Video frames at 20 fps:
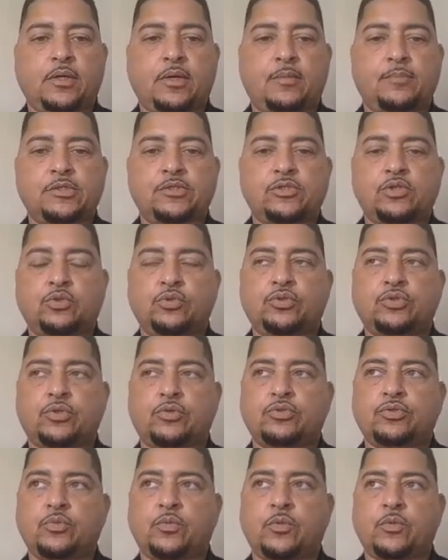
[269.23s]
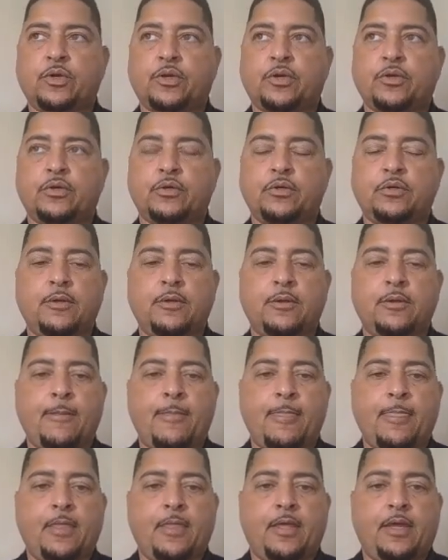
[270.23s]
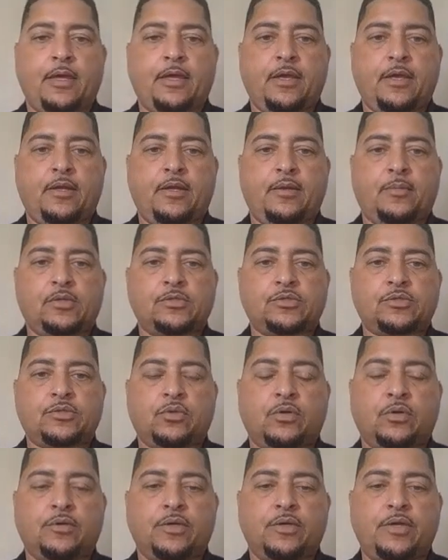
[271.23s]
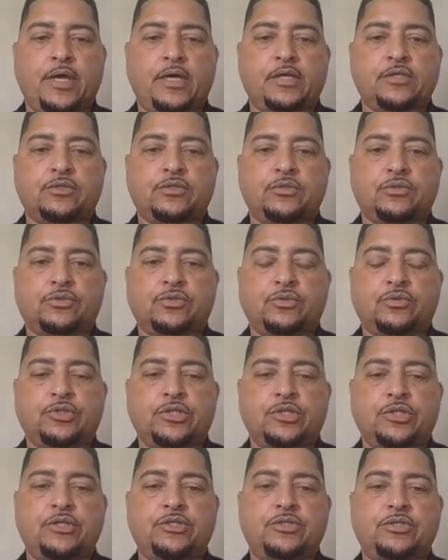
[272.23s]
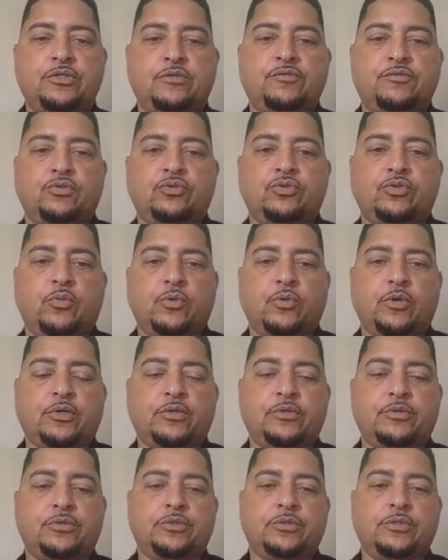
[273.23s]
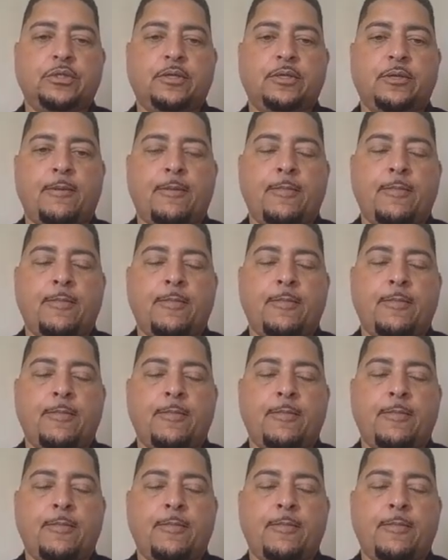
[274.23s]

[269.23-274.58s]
I'm a school social worker, and I'm also on the National Association of Social Workers